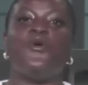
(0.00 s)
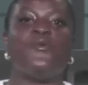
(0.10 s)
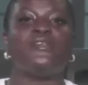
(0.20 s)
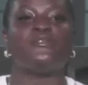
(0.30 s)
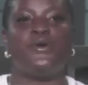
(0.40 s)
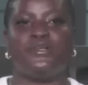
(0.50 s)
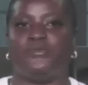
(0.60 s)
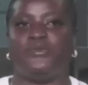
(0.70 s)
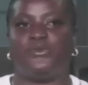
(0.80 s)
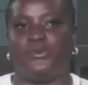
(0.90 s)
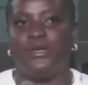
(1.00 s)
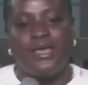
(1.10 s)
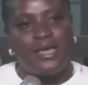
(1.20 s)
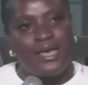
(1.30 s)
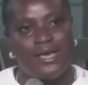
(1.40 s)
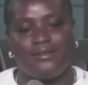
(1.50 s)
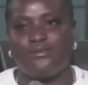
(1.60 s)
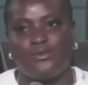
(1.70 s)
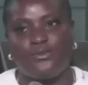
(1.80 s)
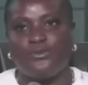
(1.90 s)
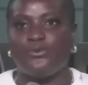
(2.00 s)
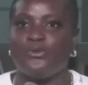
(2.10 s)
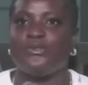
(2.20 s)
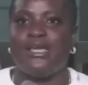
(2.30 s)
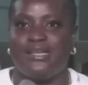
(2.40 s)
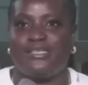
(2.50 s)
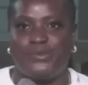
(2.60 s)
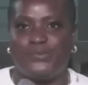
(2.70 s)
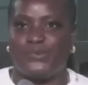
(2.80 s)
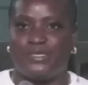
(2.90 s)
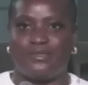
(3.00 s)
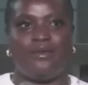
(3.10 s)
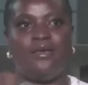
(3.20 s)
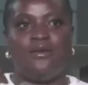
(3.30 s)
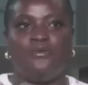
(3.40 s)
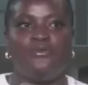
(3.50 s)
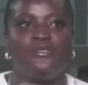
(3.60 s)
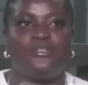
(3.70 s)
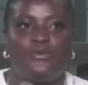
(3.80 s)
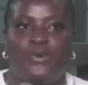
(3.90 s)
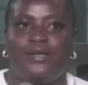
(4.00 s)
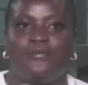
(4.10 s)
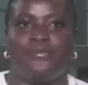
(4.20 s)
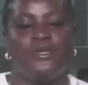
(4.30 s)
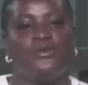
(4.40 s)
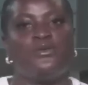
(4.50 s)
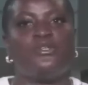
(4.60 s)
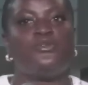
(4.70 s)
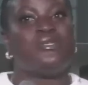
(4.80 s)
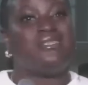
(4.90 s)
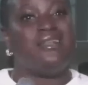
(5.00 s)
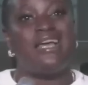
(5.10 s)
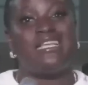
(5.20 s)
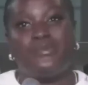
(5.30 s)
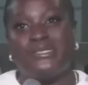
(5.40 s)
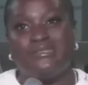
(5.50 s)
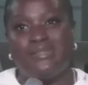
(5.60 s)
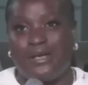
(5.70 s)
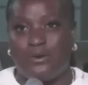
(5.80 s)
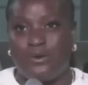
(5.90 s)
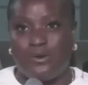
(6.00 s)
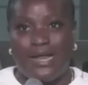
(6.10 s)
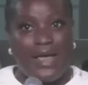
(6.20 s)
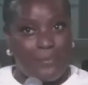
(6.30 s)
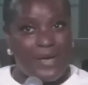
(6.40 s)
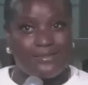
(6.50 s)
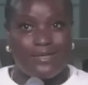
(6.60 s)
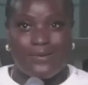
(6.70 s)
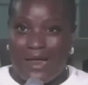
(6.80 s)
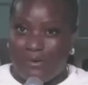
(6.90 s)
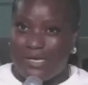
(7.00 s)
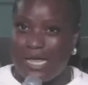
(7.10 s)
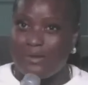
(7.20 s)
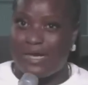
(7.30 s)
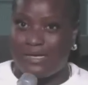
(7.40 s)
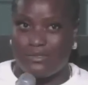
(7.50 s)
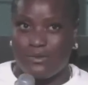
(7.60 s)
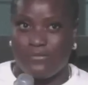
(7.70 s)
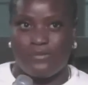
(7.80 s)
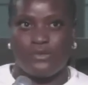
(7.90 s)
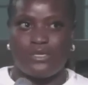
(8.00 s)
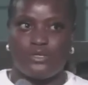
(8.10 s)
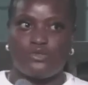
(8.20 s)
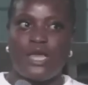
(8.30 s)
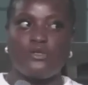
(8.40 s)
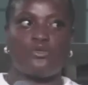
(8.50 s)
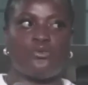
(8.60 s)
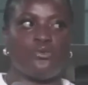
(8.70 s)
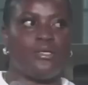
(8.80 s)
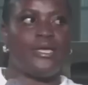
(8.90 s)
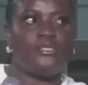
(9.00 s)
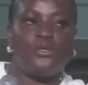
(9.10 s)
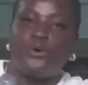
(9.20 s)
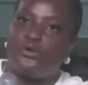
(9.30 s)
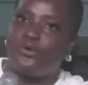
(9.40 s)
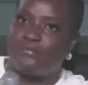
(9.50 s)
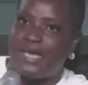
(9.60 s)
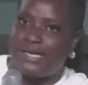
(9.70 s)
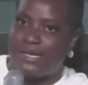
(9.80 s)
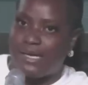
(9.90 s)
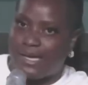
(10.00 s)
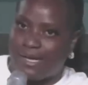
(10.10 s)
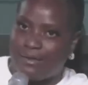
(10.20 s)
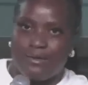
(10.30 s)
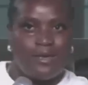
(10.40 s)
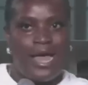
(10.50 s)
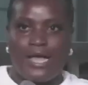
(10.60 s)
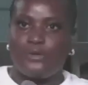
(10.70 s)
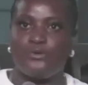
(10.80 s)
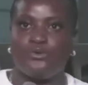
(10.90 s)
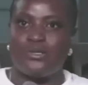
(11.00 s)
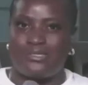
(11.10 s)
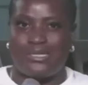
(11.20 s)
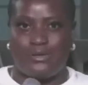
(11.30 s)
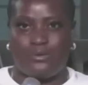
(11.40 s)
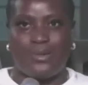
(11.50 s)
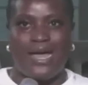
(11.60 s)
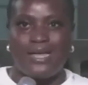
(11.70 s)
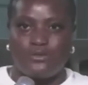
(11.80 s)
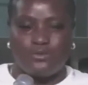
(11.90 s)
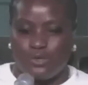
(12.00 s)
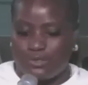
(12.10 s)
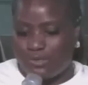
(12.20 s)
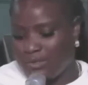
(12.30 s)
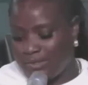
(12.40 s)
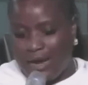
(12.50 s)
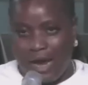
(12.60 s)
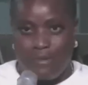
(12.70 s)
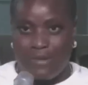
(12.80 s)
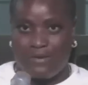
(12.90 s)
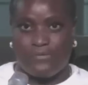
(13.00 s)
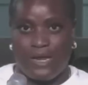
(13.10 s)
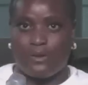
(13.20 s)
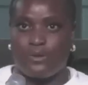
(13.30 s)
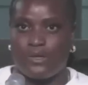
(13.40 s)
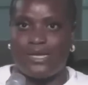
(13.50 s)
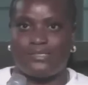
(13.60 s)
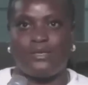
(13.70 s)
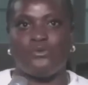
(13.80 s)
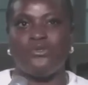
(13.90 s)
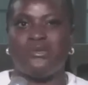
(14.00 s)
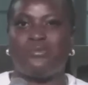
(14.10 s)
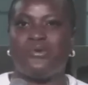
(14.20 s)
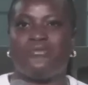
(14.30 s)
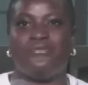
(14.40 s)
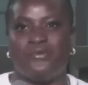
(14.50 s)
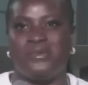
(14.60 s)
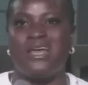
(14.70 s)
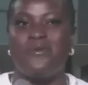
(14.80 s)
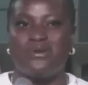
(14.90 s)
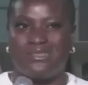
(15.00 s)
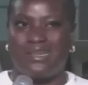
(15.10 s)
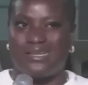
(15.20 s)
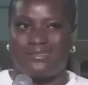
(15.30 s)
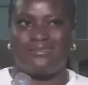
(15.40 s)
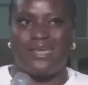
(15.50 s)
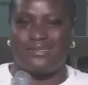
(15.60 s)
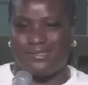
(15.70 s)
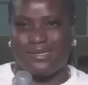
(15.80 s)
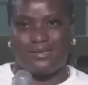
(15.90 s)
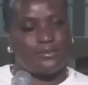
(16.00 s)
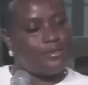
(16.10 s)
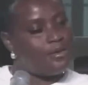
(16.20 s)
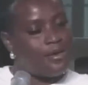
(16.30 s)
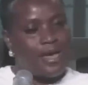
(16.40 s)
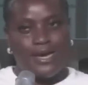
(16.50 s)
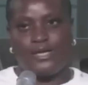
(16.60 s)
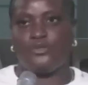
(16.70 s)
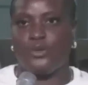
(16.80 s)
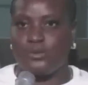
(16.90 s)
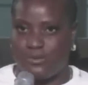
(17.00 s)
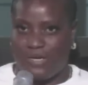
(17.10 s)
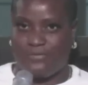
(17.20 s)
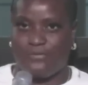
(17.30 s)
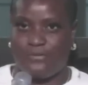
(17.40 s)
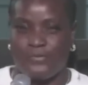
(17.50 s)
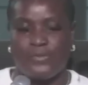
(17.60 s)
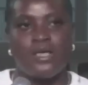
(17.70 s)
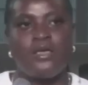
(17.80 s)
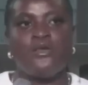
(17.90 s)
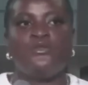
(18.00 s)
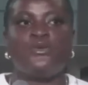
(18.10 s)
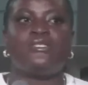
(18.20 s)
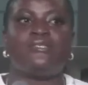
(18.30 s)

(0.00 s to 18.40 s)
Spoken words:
She will always urge me to go to NSPPD, do this one. So she was the last person I called. I passed out, I regained myself because I was trying to get hold of my inhaler. I could not stand up. I had to just carry my phone. I called, I said, you did pray for me. That was the last thing I said. And I dropped my phone.